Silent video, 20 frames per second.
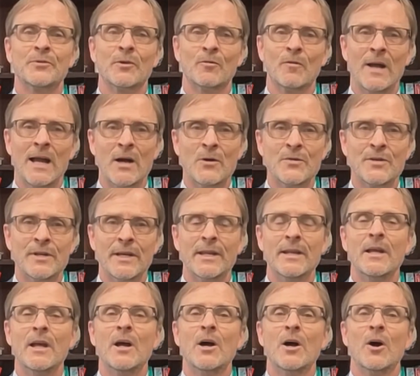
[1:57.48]
around
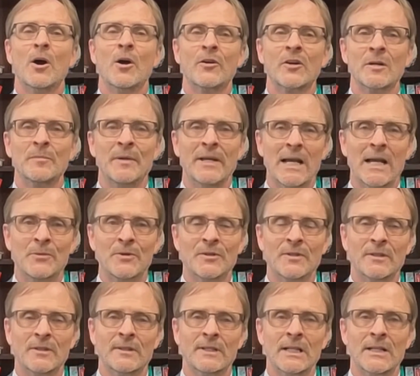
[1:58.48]
it are going to be able
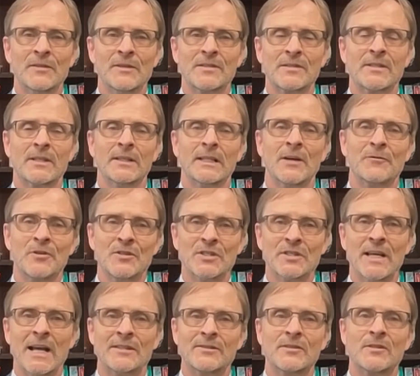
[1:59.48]
to allow us to leverage
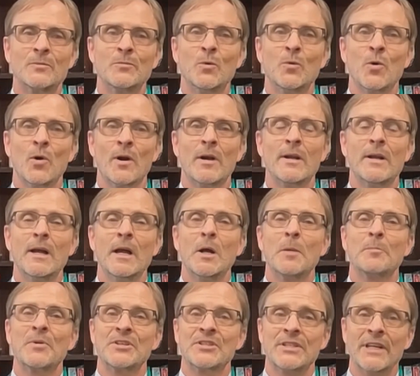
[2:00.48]
that some more,
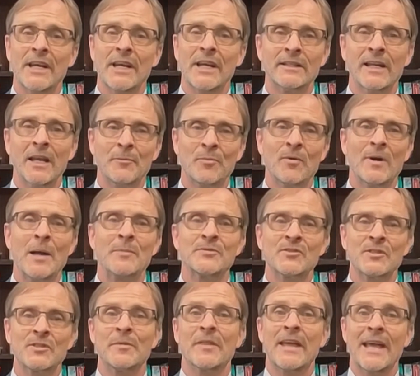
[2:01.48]
particularly in perhaps some of the